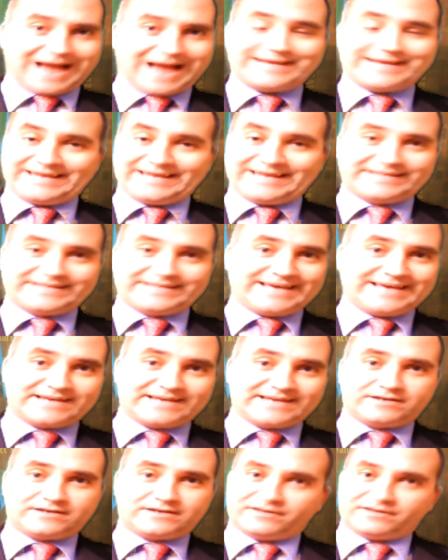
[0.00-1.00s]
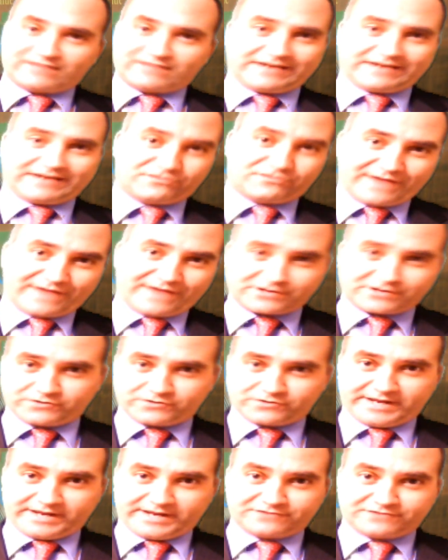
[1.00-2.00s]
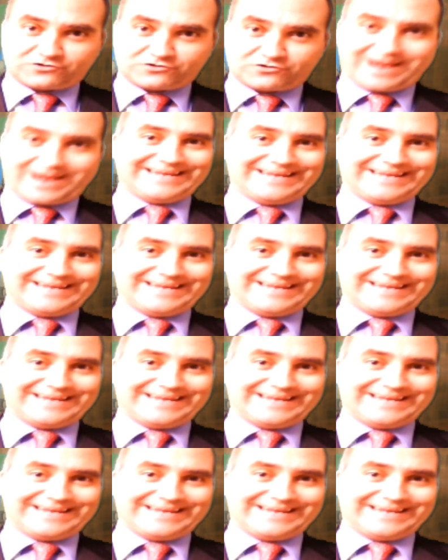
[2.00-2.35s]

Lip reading: I can't get a satisfactory answer.